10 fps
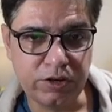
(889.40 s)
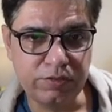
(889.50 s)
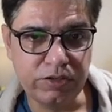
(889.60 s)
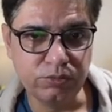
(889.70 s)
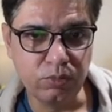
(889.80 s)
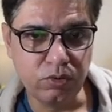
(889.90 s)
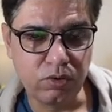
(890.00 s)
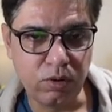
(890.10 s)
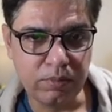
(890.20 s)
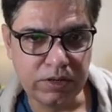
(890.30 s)
is more
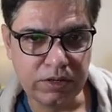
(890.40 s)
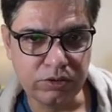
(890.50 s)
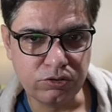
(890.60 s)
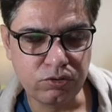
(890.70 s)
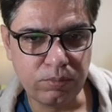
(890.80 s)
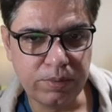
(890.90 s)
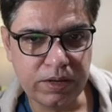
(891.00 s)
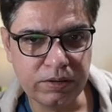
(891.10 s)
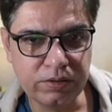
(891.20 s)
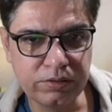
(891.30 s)
common in the
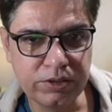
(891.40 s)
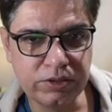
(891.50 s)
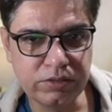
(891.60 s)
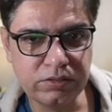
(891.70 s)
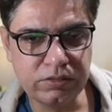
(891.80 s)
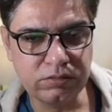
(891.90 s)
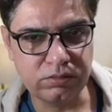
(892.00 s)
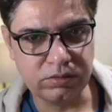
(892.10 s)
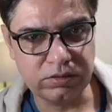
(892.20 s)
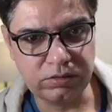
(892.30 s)
tropical regions,
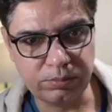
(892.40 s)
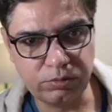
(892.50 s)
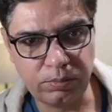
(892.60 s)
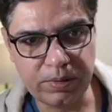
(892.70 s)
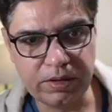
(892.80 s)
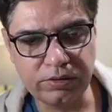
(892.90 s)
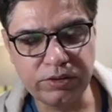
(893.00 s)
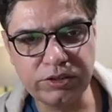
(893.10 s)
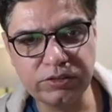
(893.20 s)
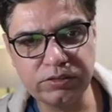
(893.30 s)
in the subtropical
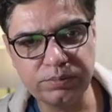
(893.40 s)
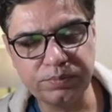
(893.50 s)
regions.